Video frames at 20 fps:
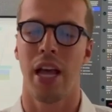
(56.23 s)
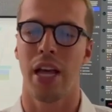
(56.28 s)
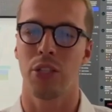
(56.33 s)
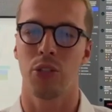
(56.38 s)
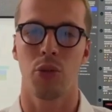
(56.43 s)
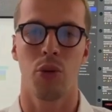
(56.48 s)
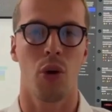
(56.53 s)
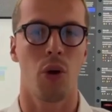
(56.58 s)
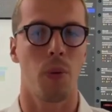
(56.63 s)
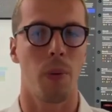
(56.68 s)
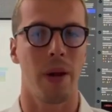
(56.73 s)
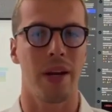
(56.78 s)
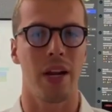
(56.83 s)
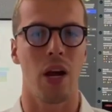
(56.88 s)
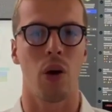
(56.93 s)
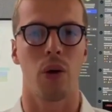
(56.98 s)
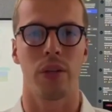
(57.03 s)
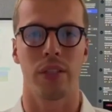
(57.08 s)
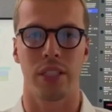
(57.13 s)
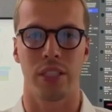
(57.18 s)
As you know, right
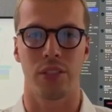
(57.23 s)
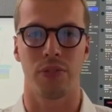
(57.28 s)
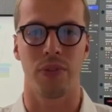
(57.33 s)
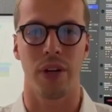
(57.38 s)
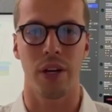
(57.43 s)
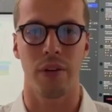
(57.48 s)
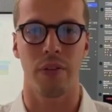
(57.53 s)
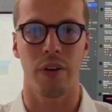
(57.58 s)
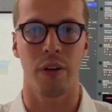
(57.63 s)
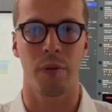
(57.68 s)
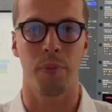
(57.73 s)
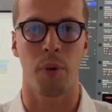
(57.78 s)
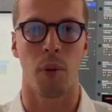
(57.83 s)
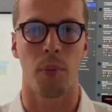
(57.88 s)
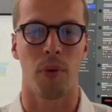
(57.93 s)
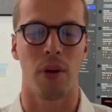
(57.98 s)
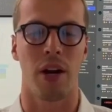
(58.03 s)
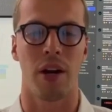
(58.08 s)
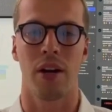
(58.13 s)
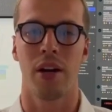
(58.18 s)
now it is very, very
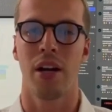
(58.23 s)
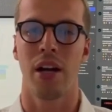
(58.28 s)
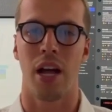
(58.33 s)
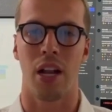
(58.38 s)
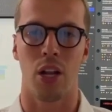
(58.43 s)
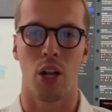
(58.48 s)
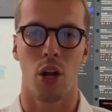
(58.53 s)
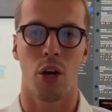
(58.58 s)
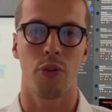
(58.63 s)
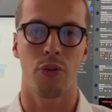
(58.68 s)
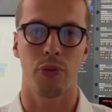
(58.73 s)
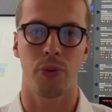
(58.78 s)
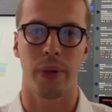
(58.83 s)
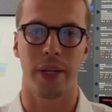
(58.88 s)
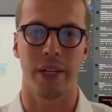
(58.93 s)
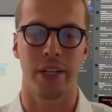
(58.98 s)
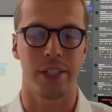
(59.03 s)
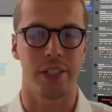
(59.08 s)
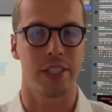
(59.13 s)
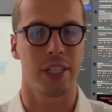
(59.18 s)
popular. A lot of
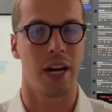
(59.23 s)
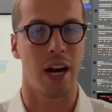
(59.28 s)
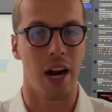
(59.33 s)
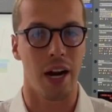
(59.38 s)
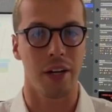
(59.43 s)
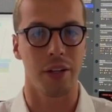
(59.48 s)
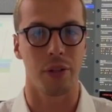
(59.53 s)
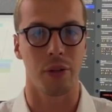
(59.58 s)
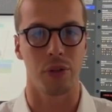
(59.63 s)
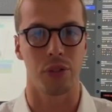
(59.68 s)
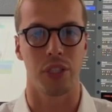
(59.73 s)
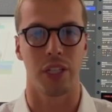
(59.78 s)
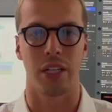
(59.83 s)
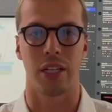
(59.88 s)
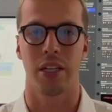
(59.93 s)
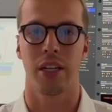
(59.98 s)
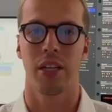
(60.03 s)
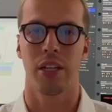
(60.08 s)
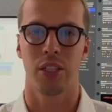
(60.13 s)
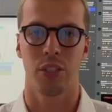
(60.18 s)
traders are
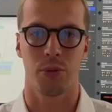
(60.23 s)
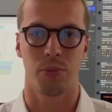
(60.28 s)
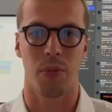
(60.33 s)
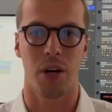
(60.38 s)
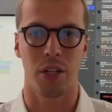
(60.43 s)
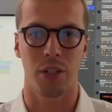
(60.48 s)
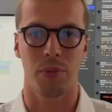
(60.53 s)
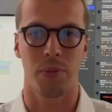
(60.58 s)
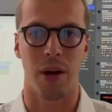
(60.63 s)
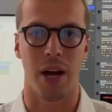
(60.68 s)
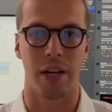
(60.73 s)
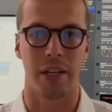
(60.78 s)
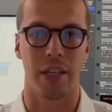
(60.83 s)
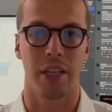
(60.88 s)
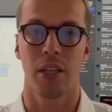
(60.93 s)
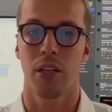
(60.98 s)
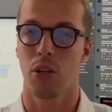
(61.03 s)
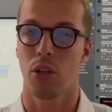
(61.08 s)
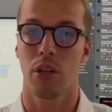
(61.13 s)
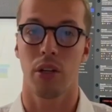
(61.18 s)
using smart money,